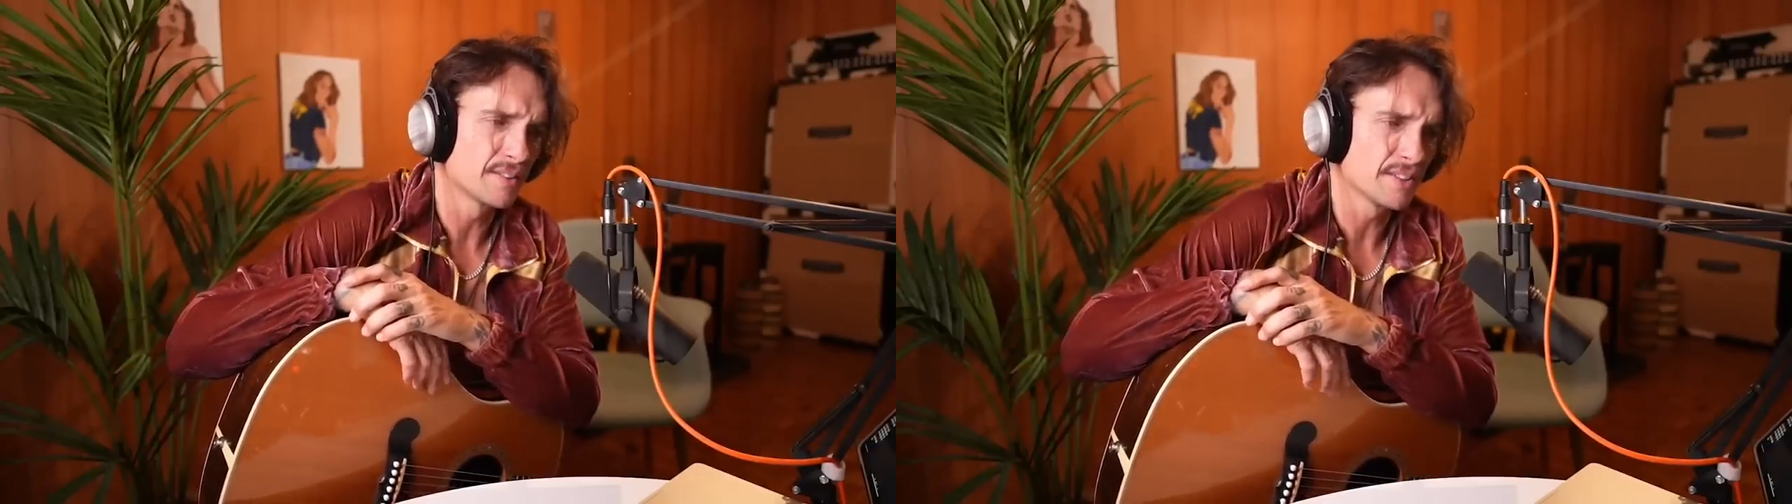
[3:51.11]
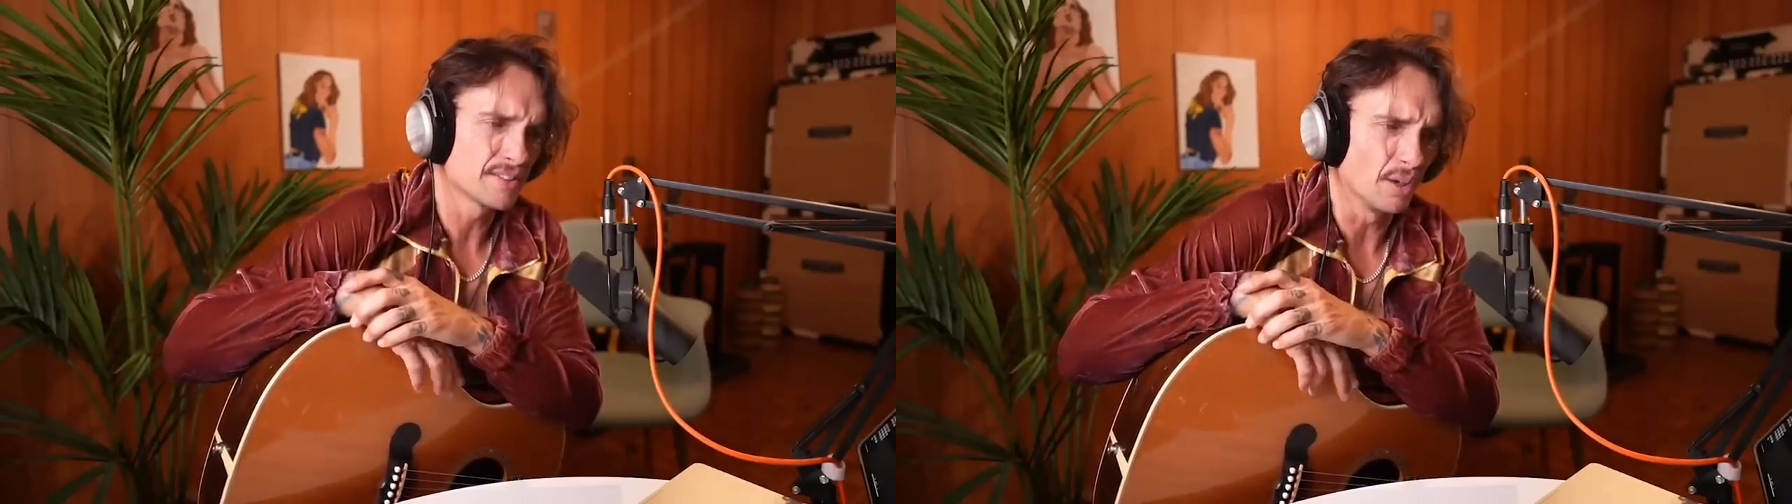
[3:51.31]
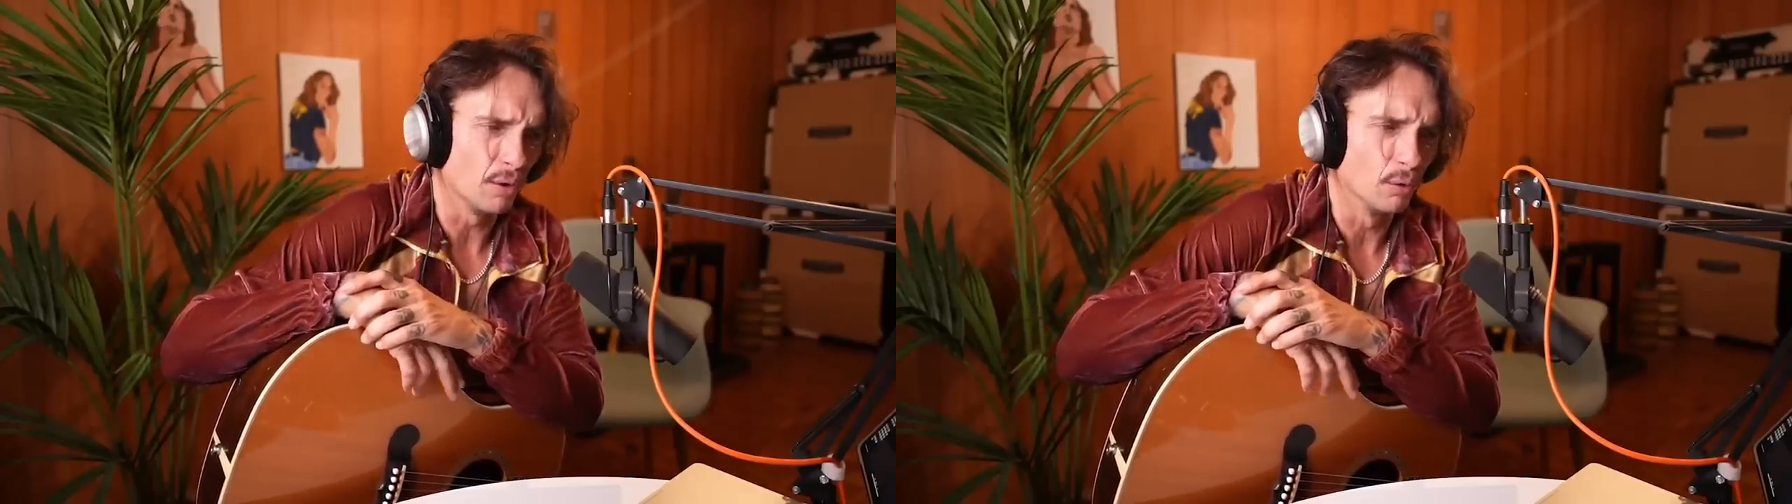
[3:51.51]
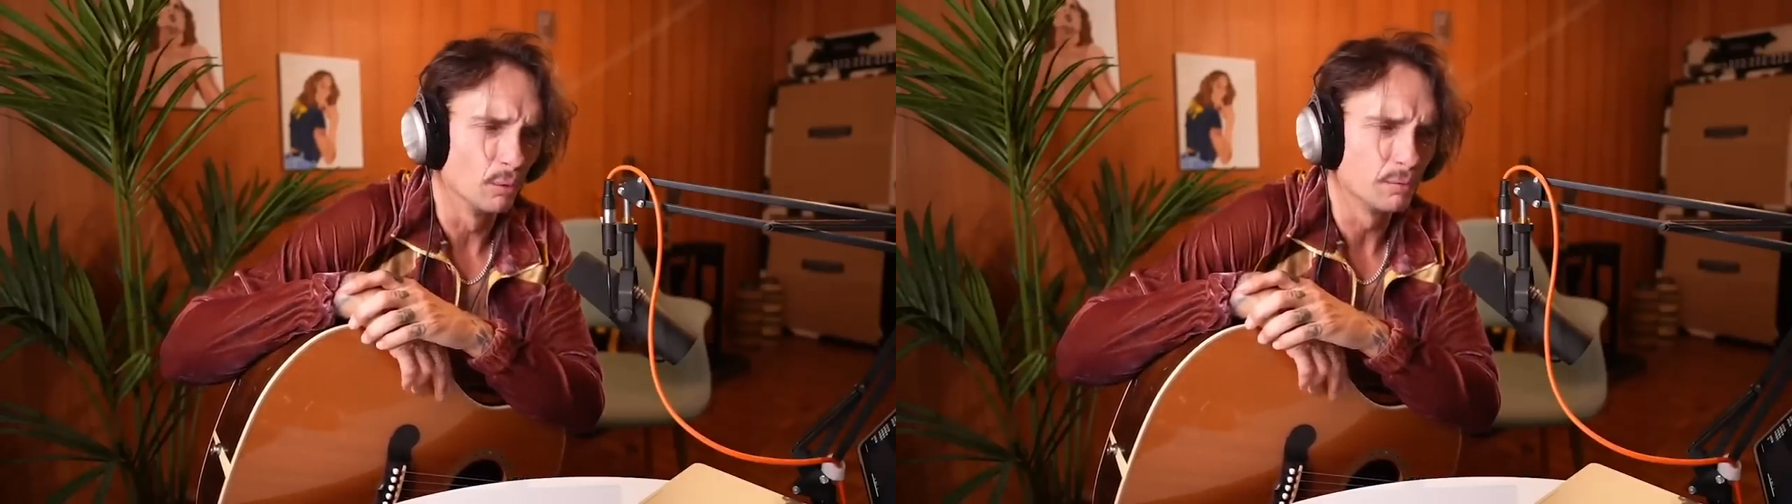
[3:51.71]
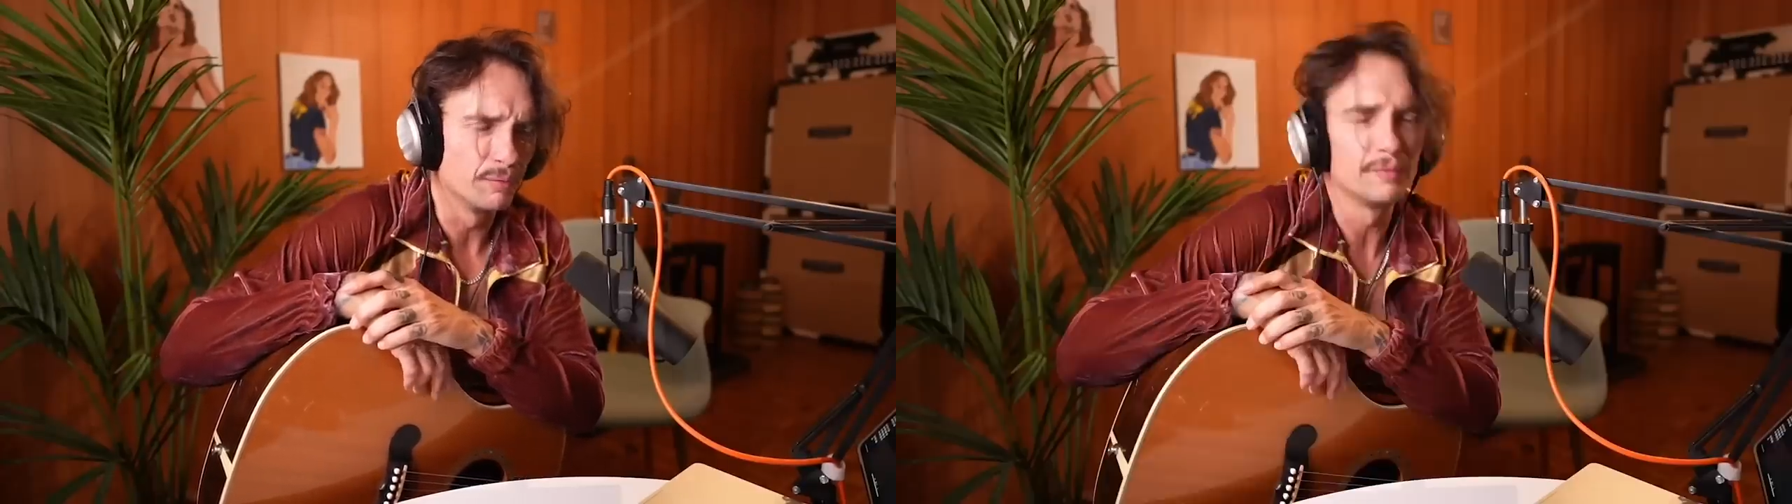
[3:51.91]
it's not
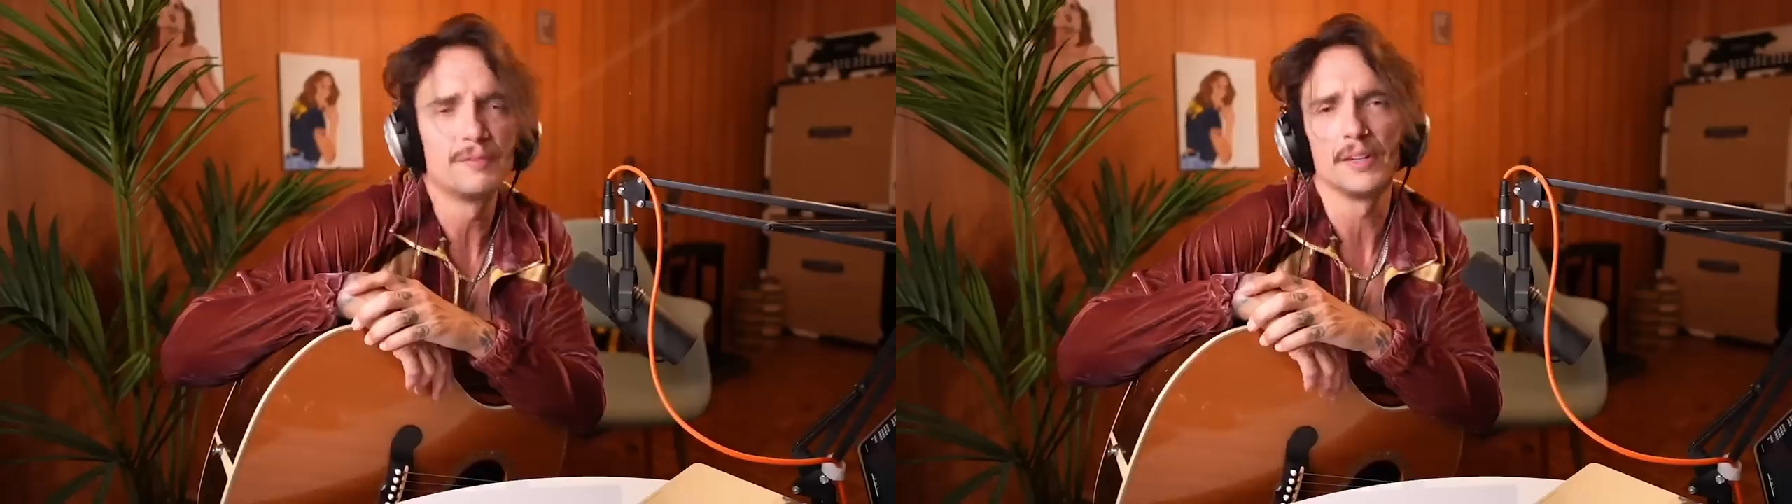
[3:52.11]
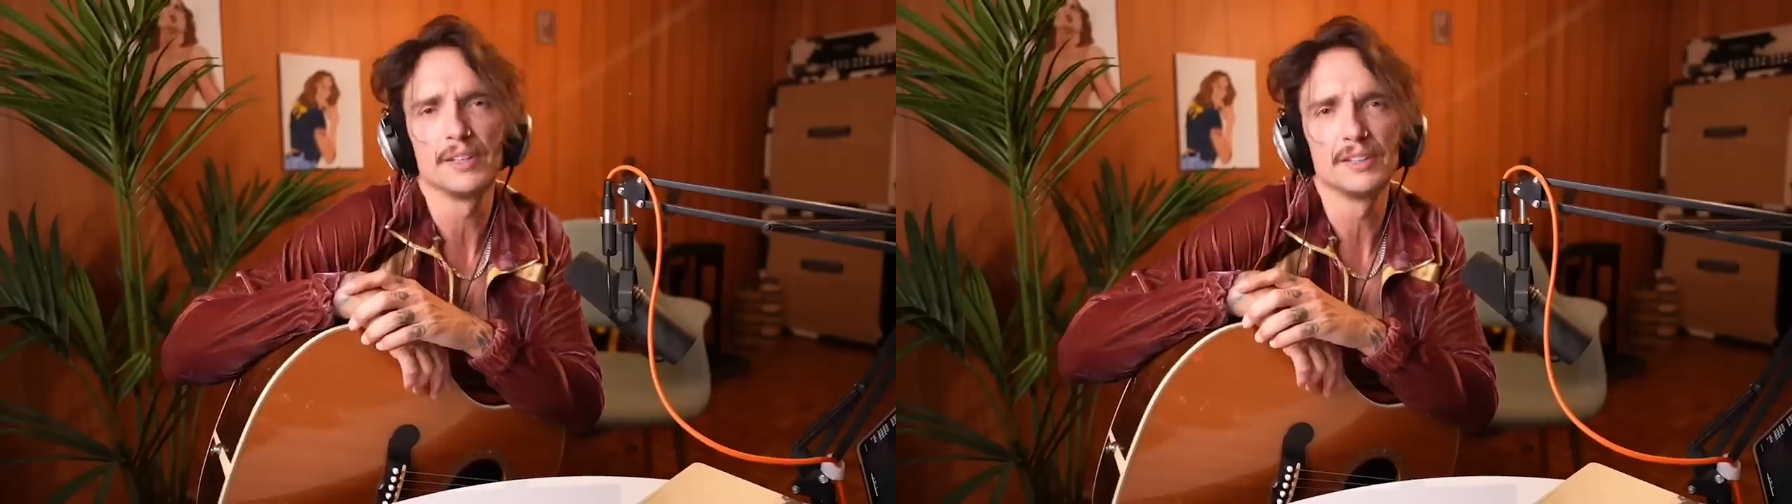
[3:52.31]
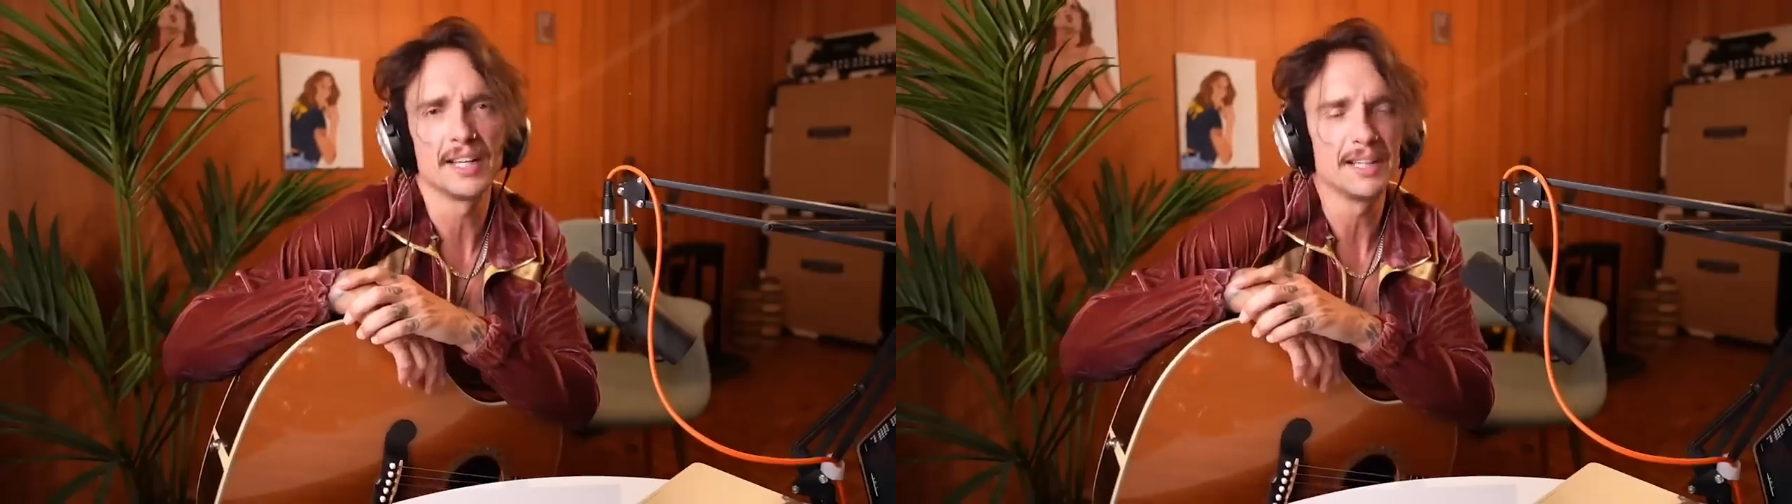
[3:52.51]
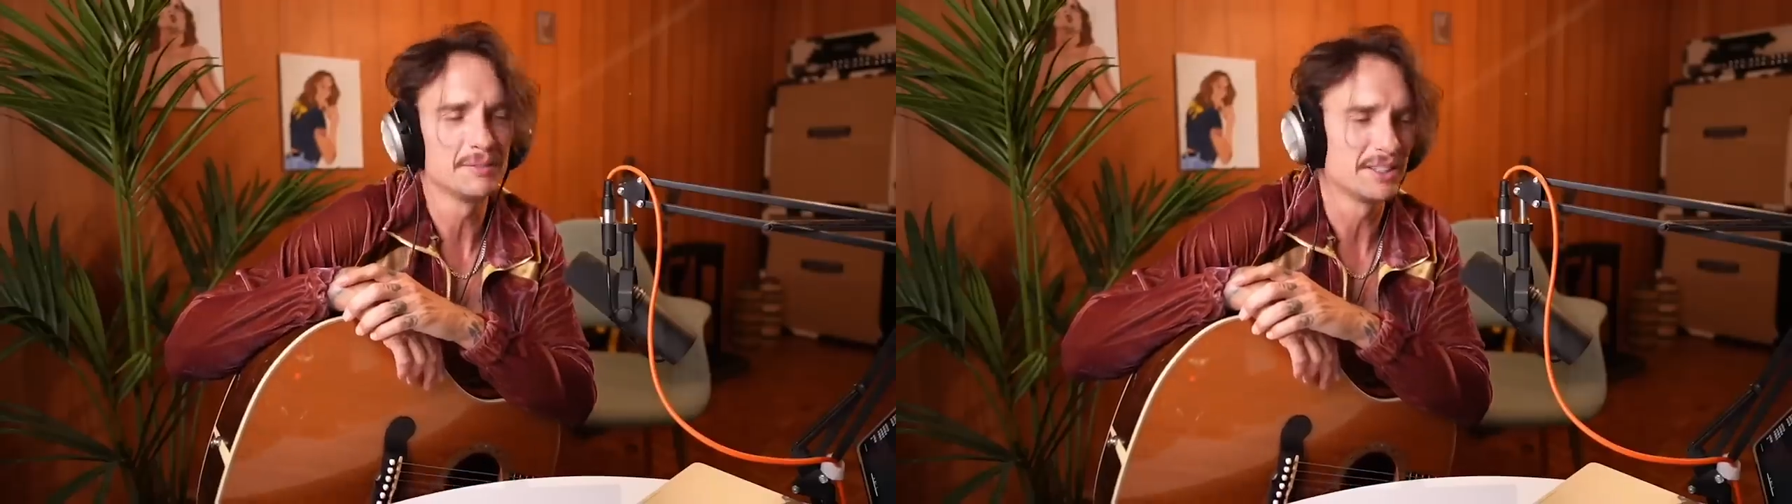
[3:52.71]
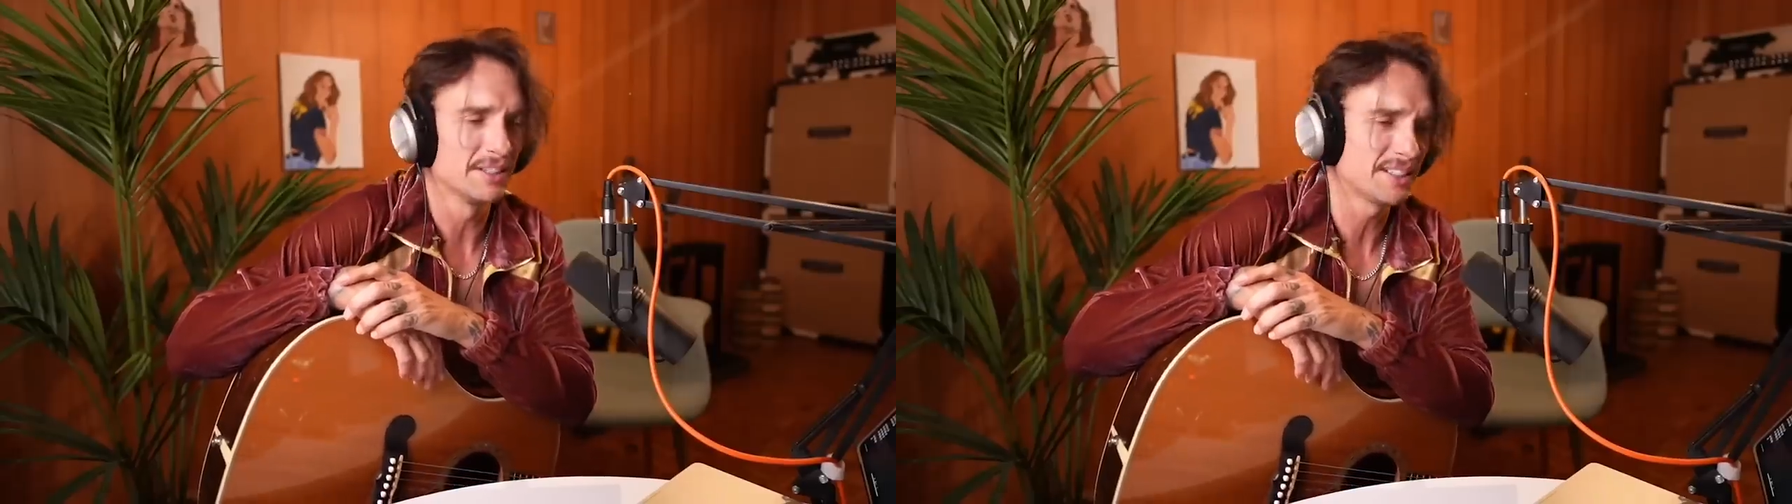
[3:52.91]
all fun and games, you know.